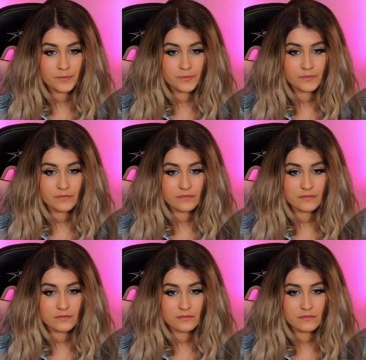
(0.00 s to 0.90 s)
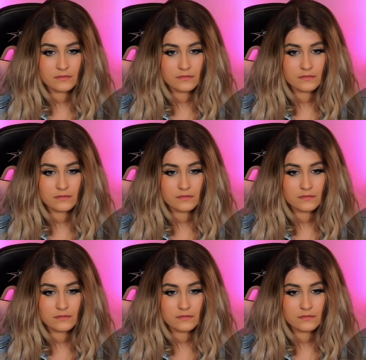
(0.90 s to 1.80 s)

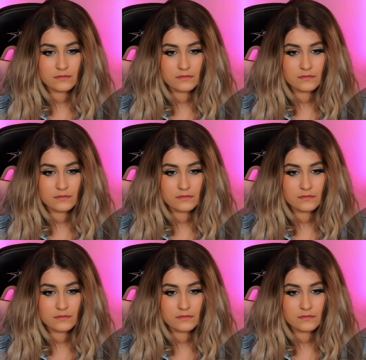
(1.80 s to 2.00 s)
[no speech]